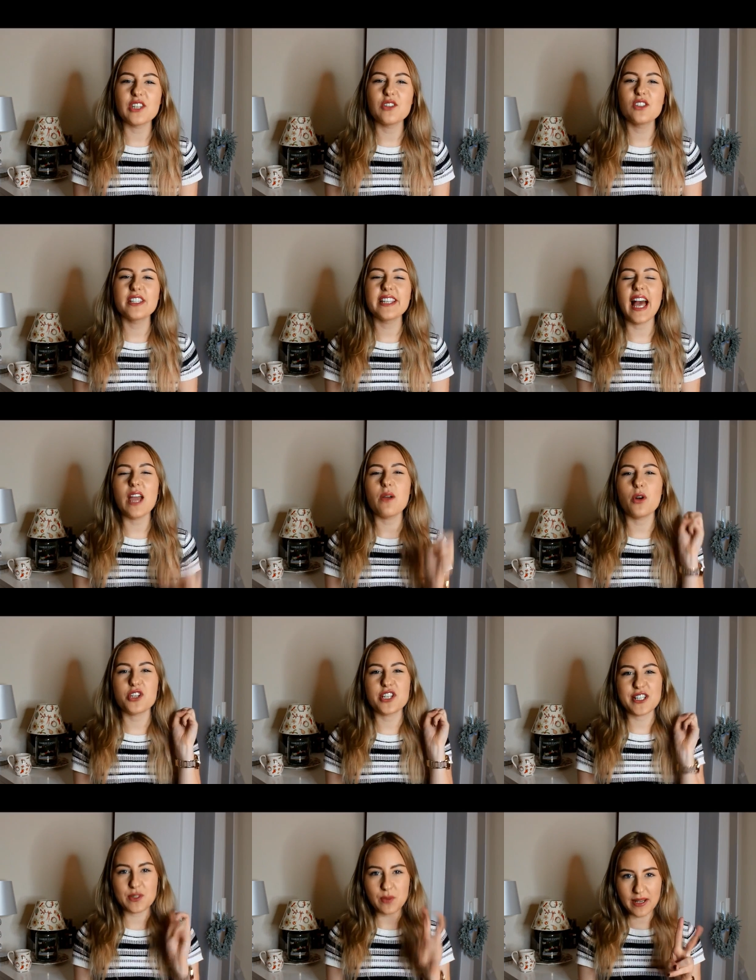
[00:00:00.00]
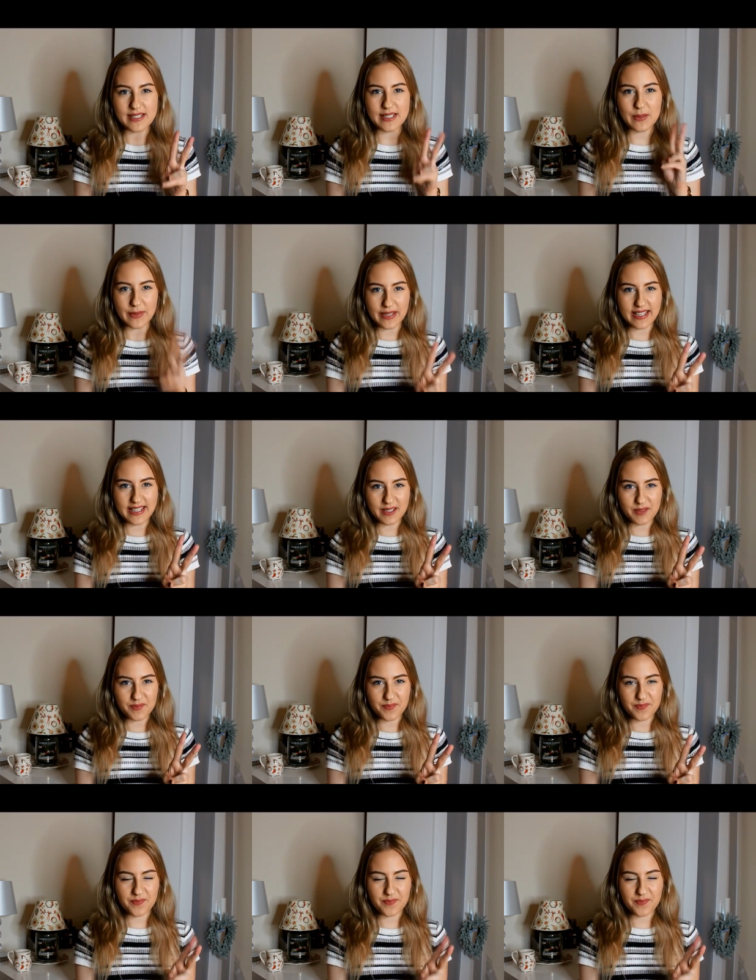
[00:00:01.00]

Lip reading: yeah, usually I wash it twice a week.